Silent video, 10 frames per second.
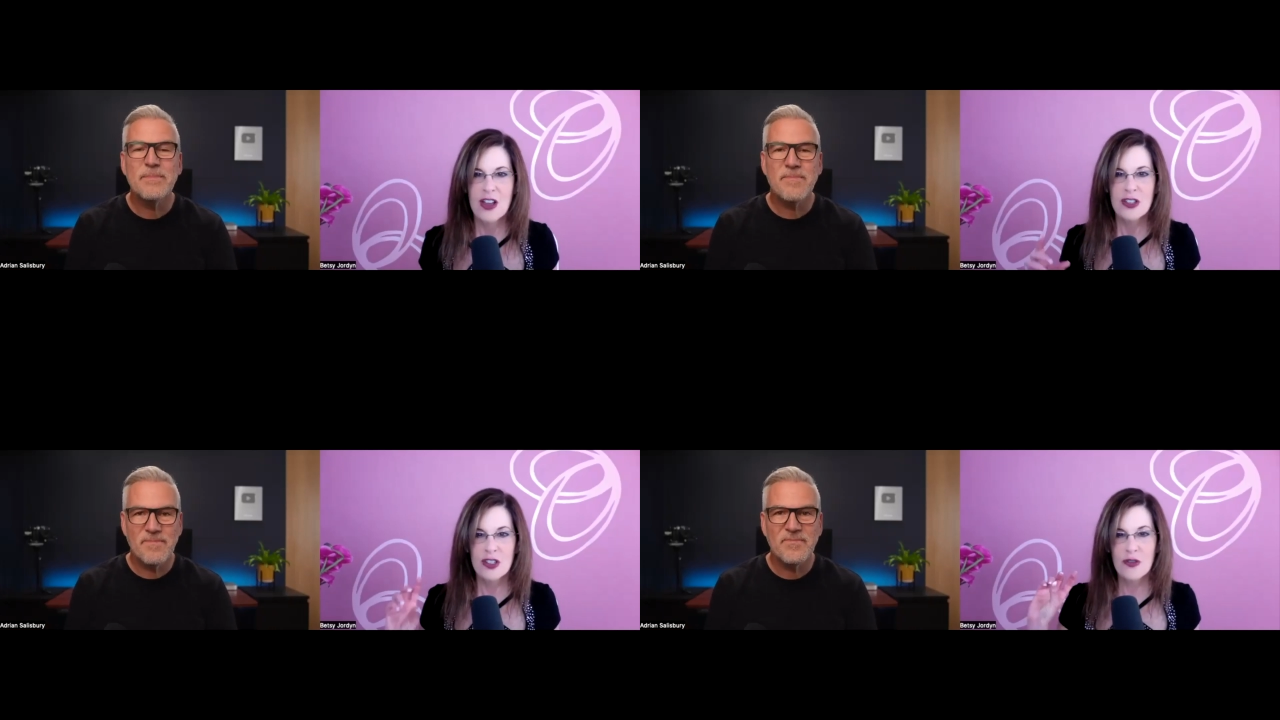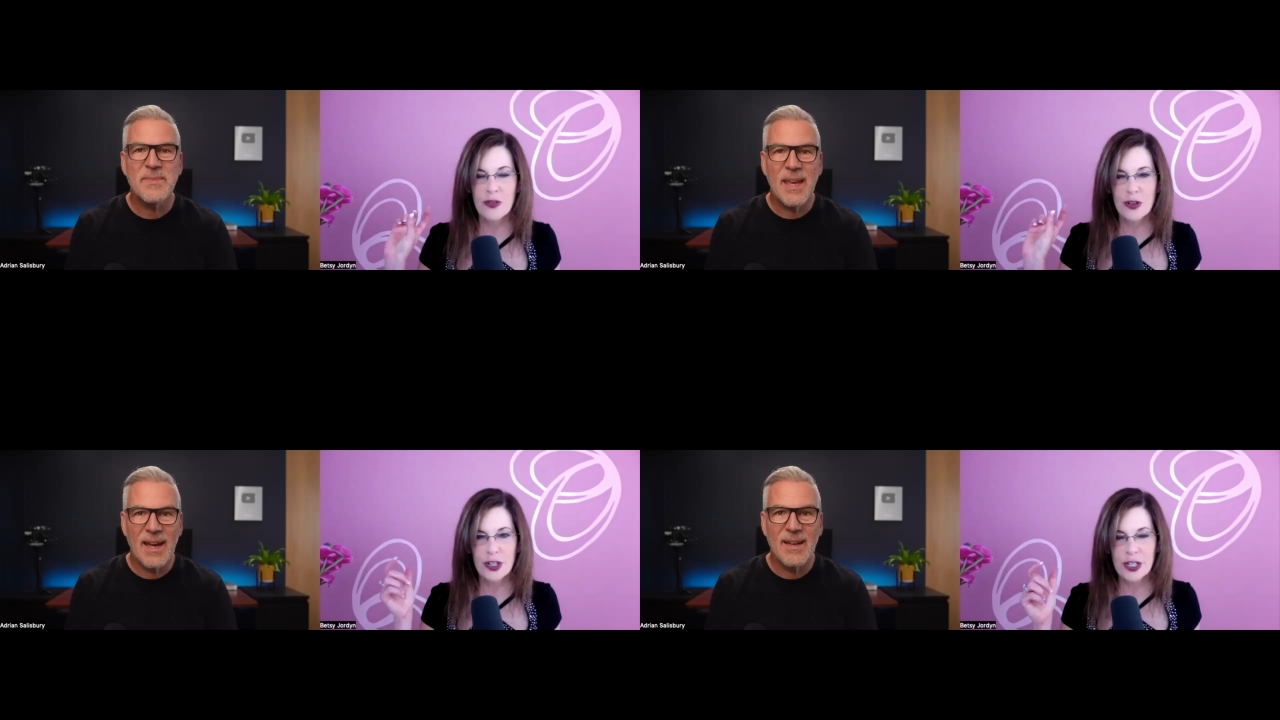Speaker 1: So
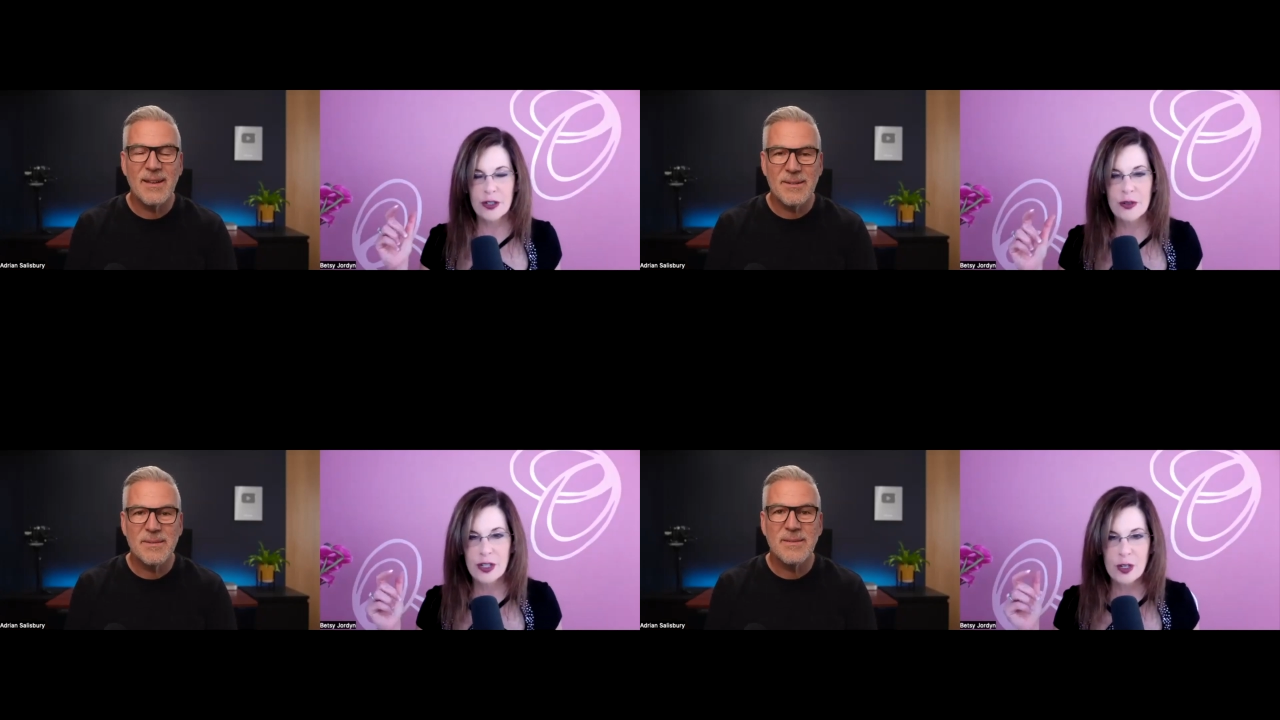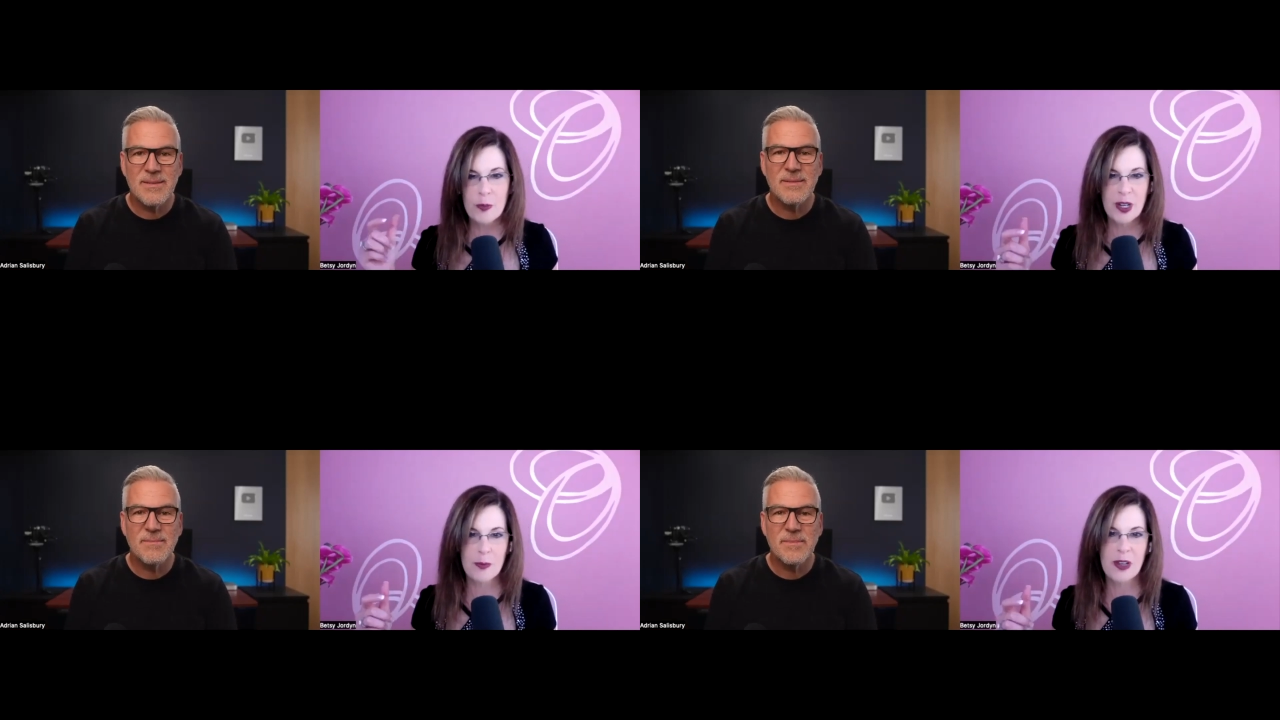for yeah. you, your
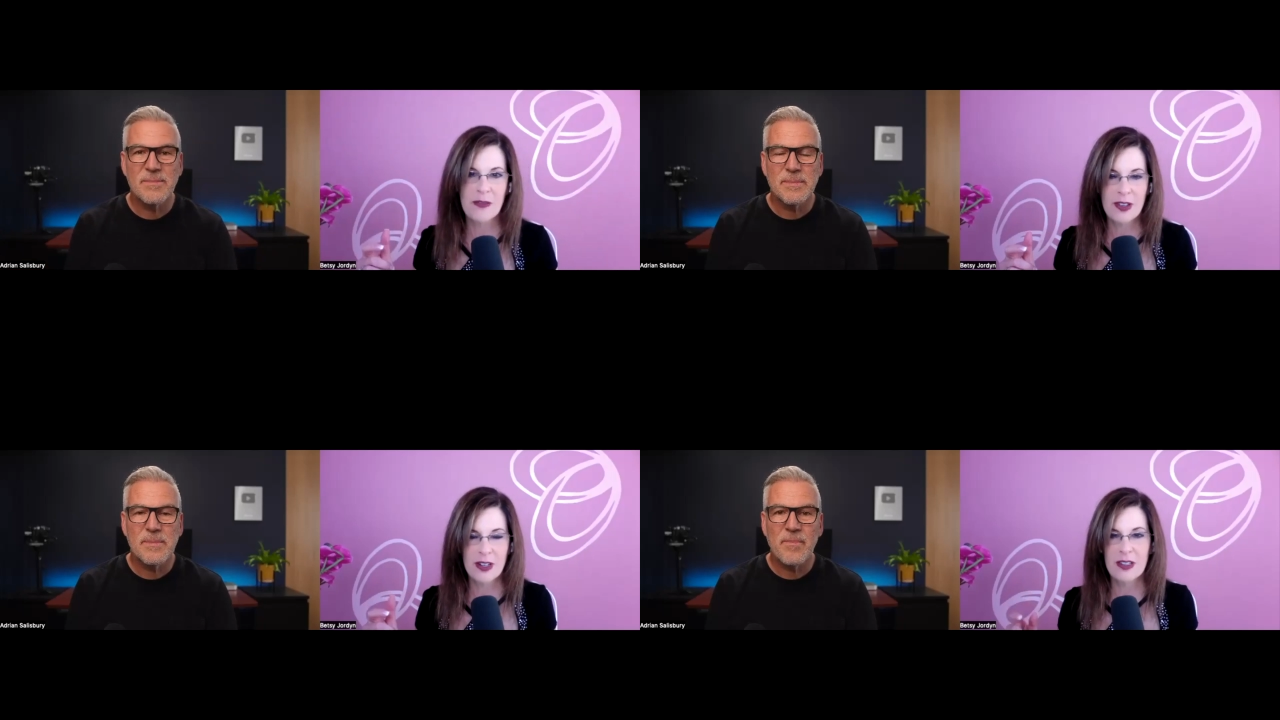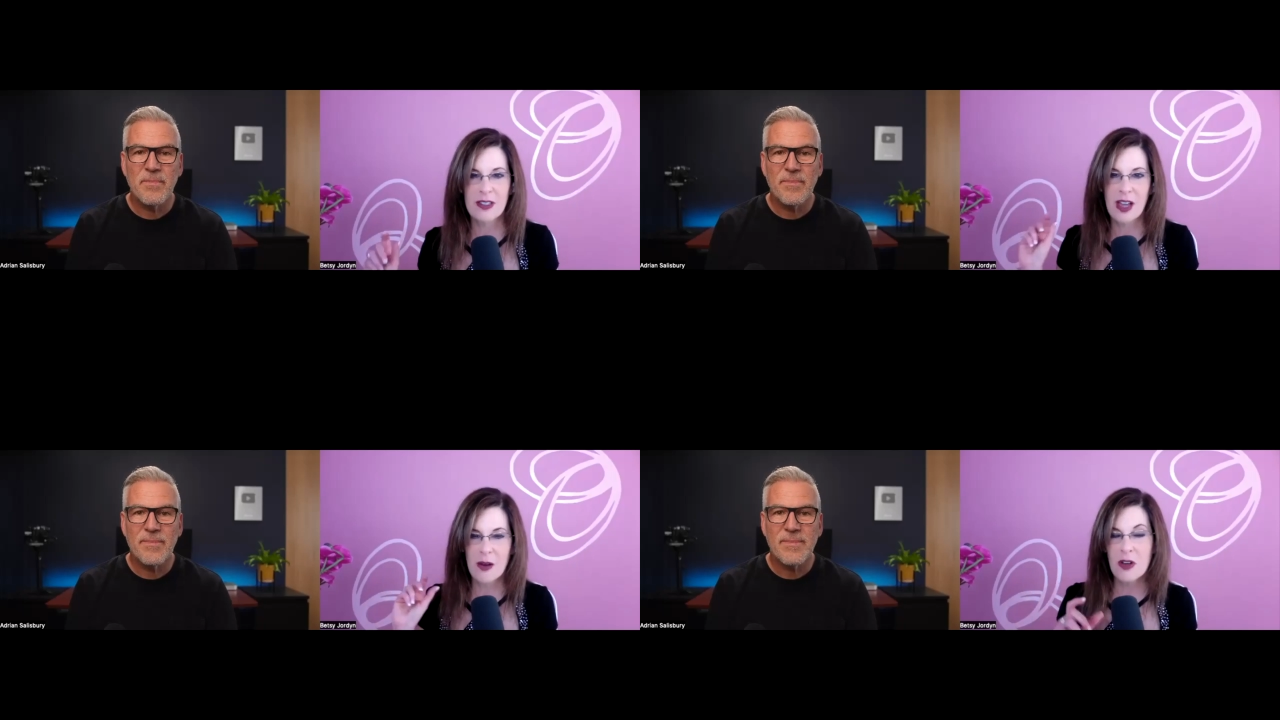big pivot
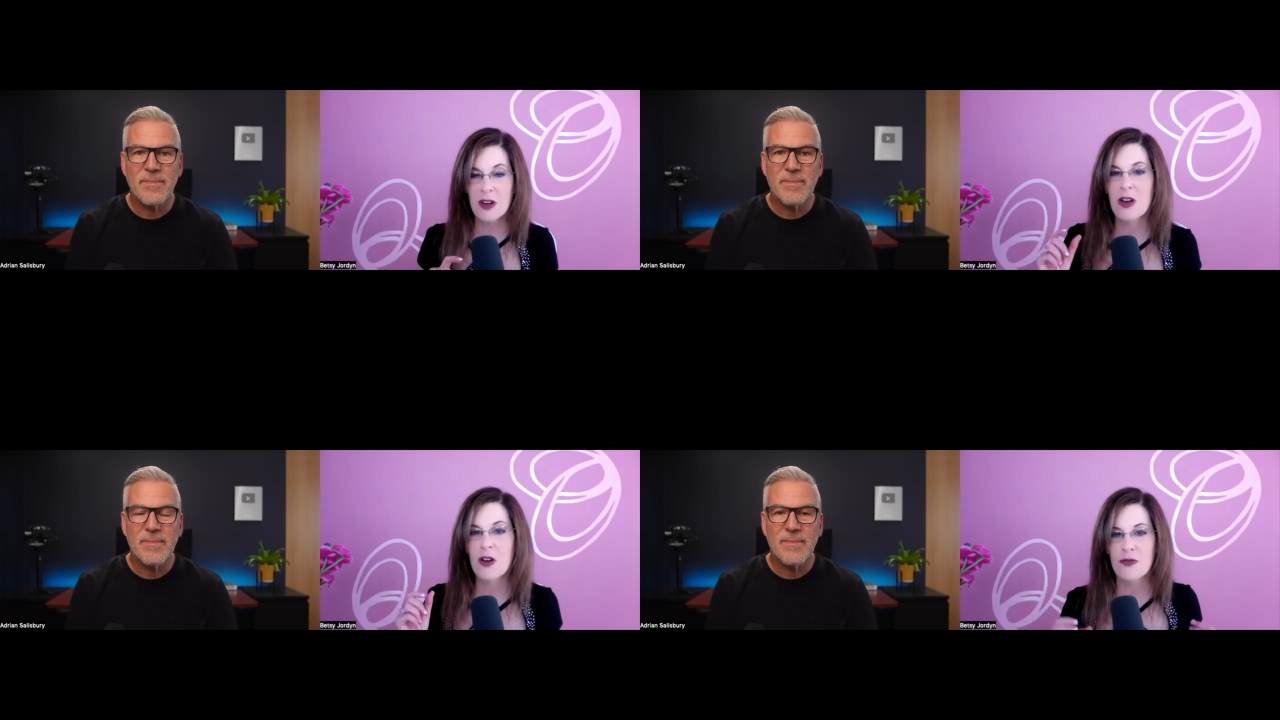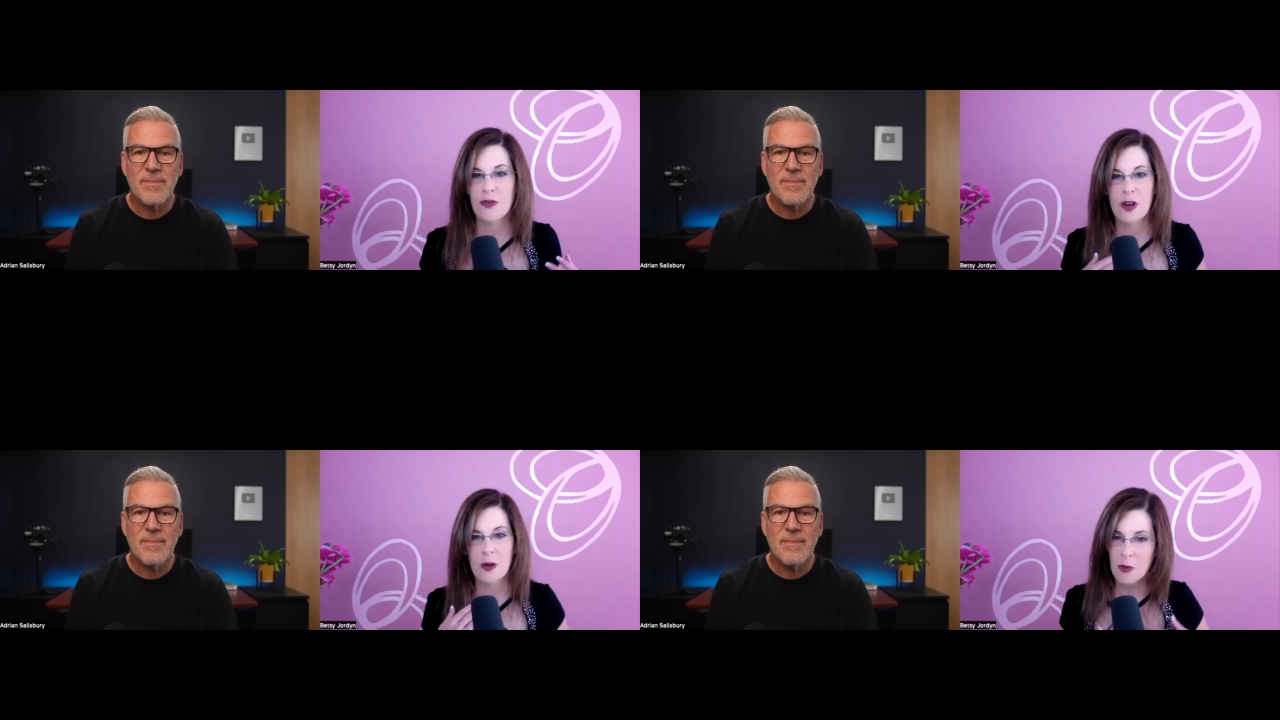is I want to go
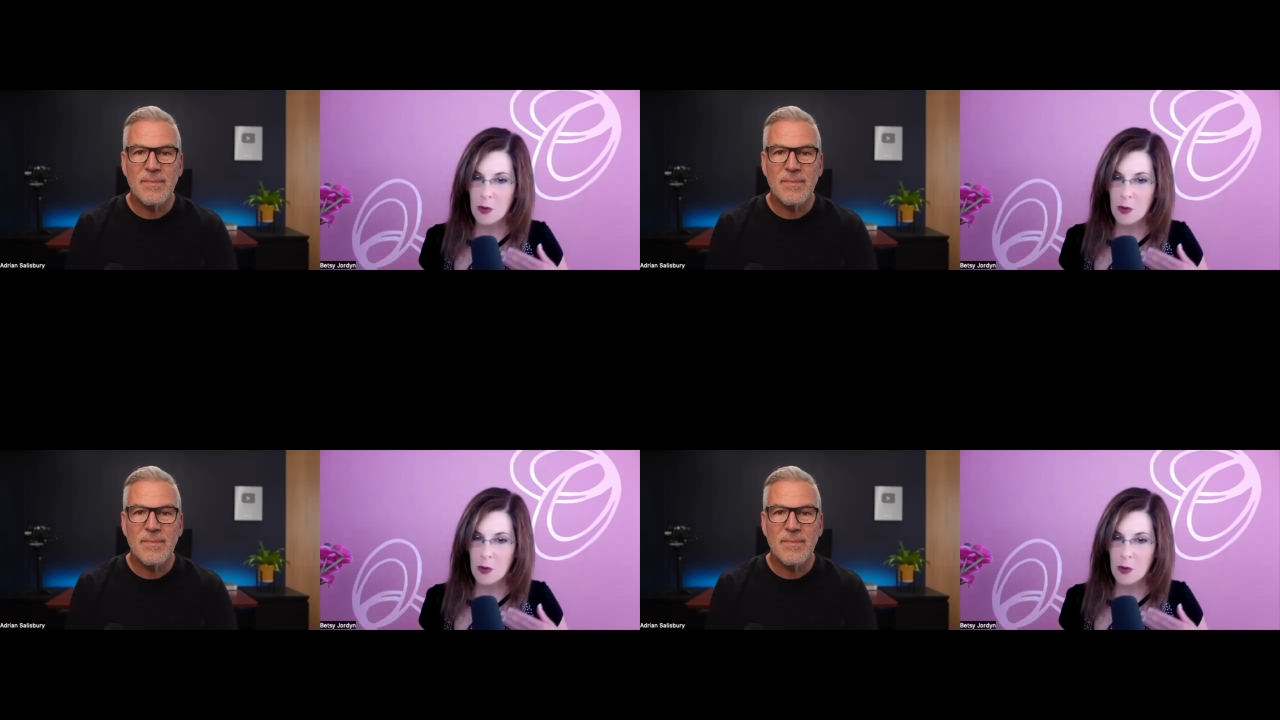from